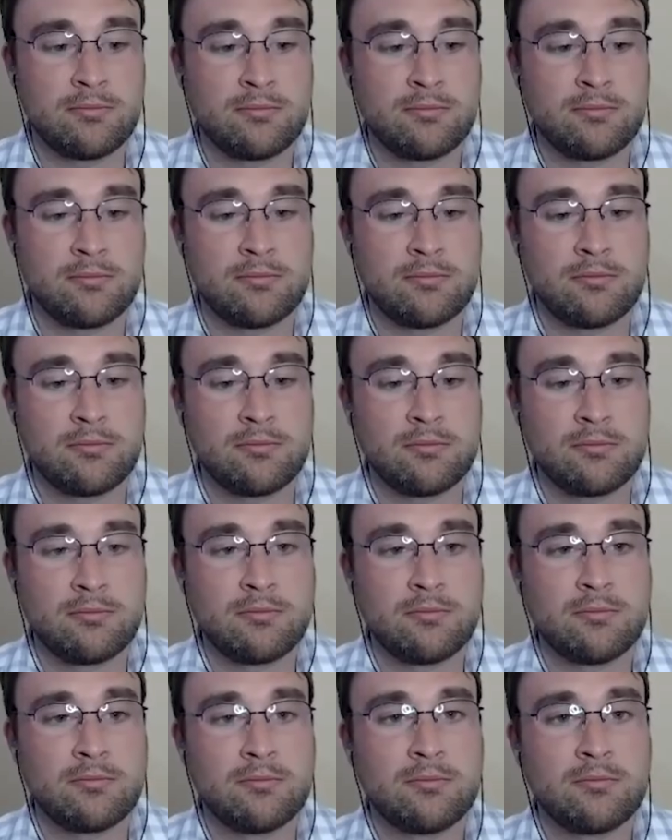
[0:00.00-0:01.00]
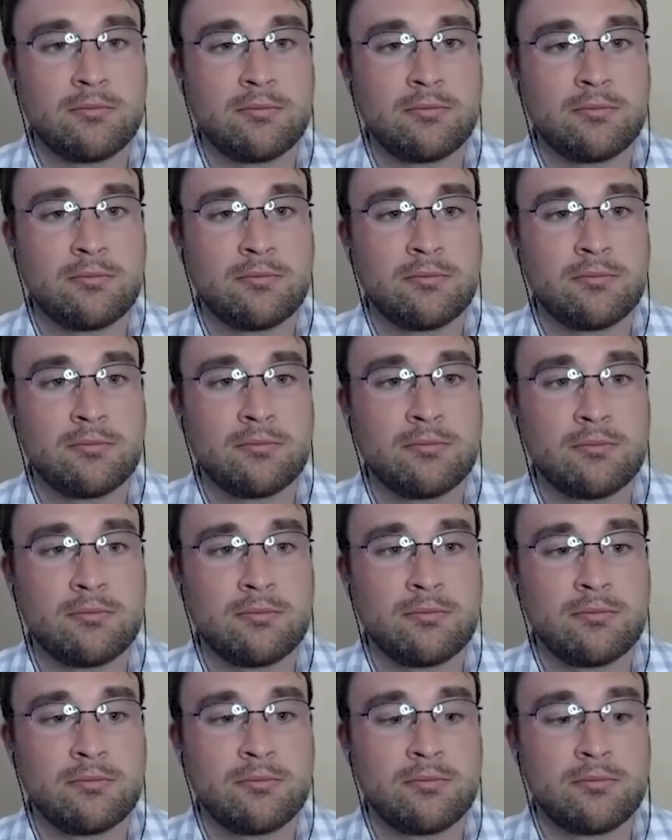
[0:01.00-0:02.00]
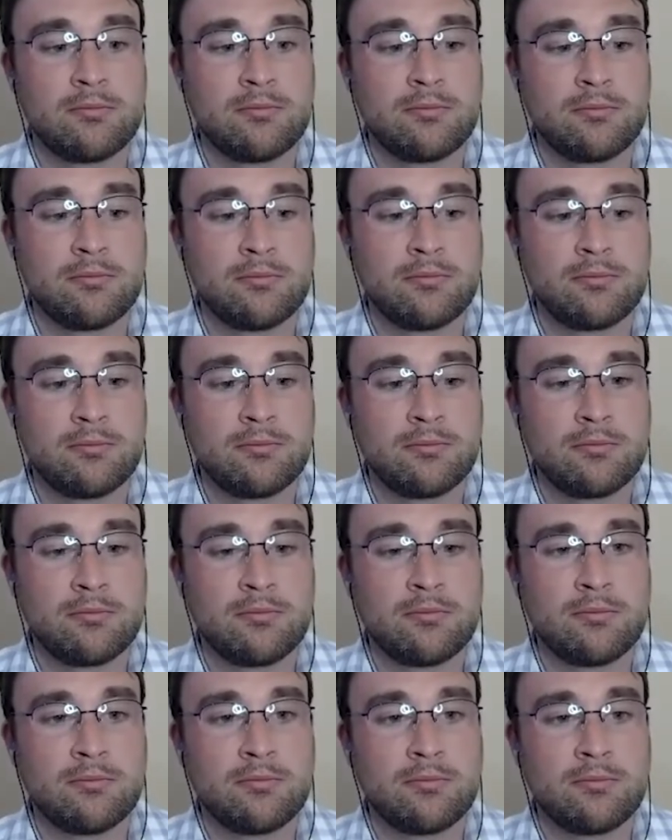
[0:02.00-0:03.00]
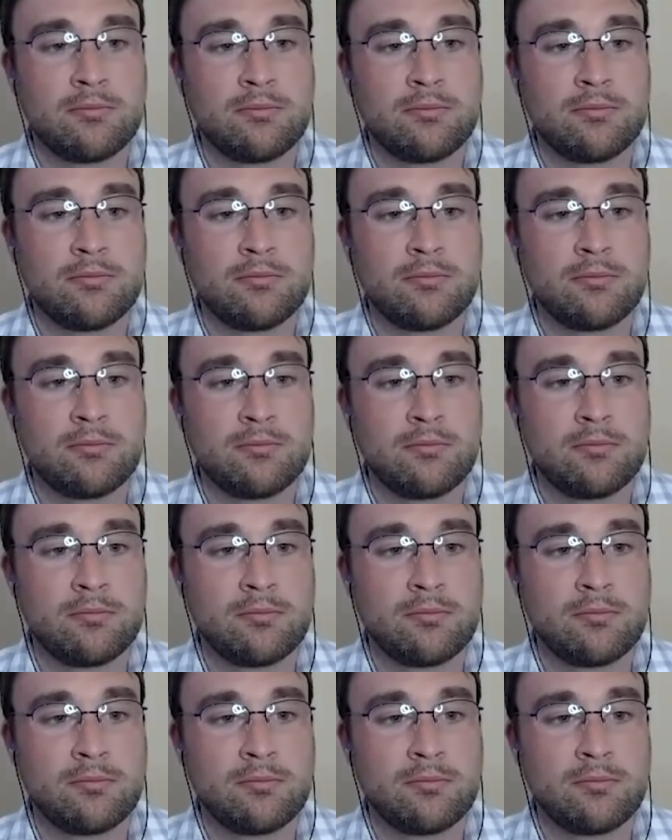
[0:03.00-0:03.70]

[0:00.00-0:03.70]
No words are spoken by the person on screen.